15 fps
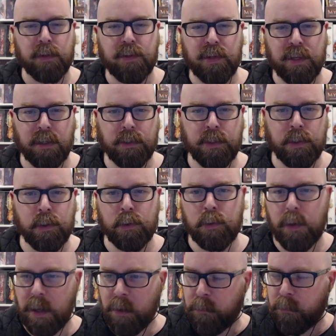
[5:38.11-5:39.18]
tells
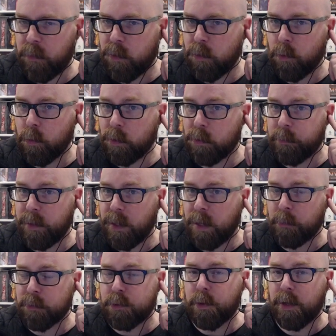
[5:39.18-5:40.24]
you if you will be
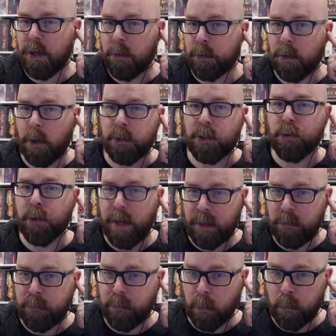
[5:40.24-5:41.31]
able to hear it on your
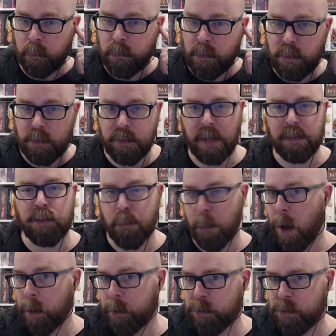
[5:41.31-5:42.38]
headphones. That's
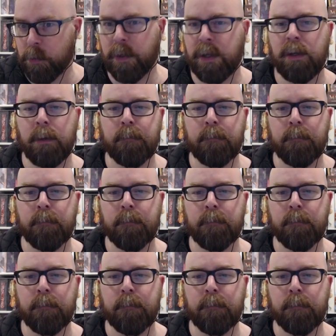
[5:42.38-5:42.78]
monitoring.